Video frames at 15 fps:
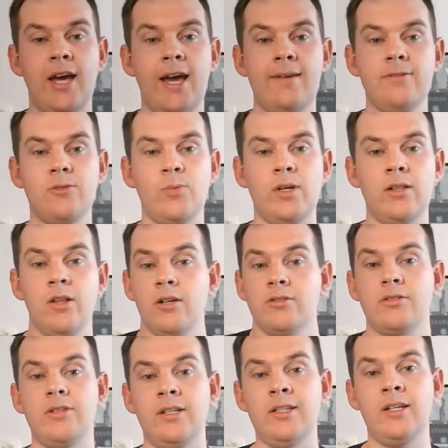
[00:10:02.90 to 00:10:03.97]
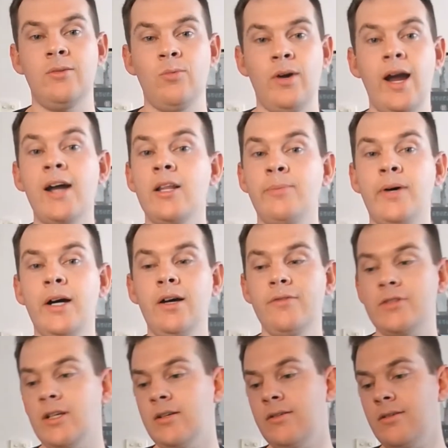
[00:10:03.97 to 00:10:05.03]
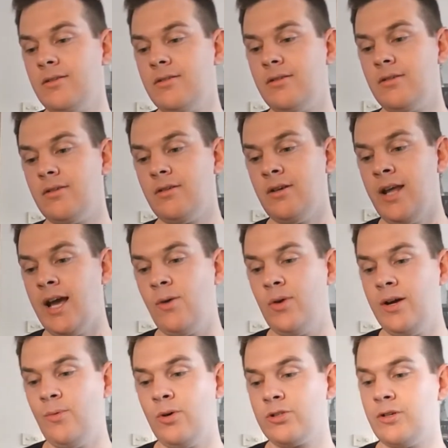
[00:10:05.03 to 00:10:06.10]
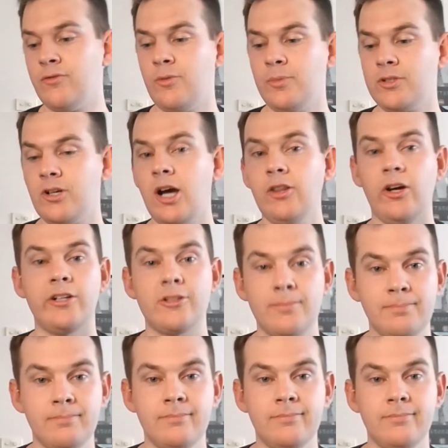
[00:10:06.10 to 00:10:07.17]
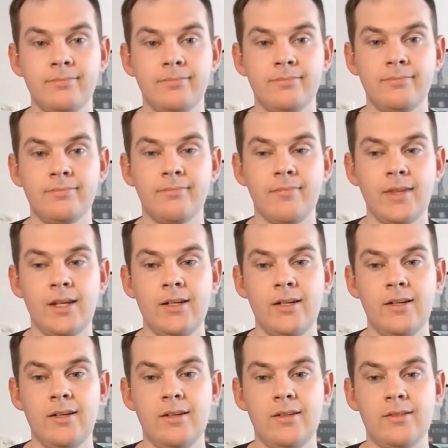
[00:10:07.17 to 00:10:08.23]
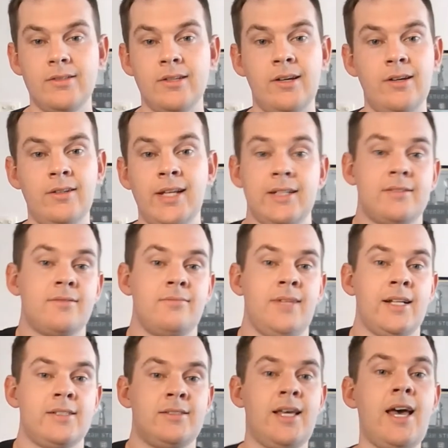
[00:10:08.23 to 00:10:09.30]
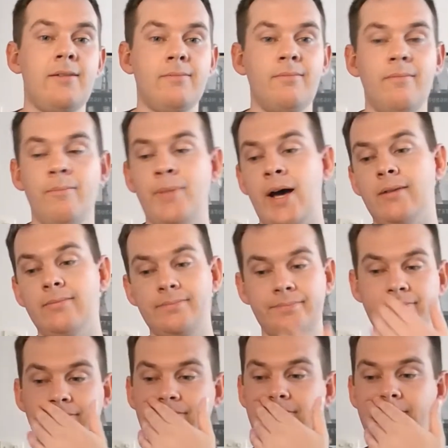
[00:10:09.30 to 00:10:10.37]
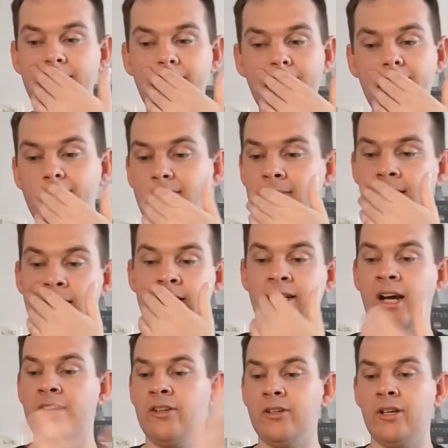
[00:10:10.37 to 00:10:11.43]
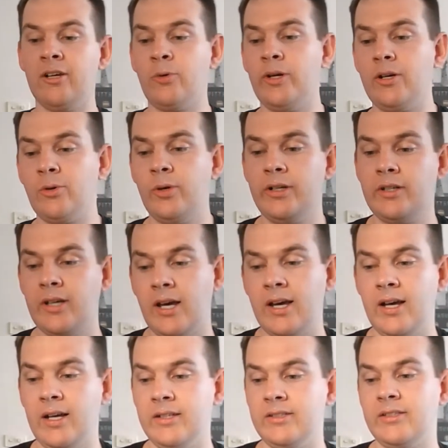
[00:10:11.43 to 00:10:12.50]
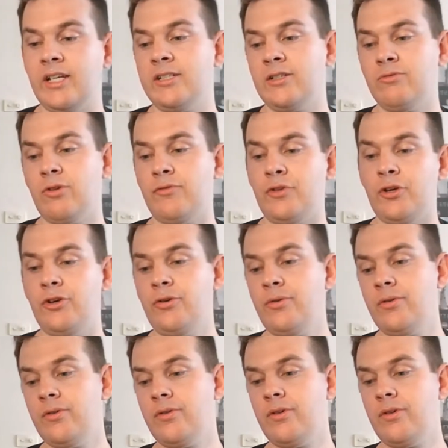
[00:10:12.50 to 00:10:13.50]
games we lost, and then we're out of the playoffs, and now we're watching from the sidelines. So that's that. But a quick season review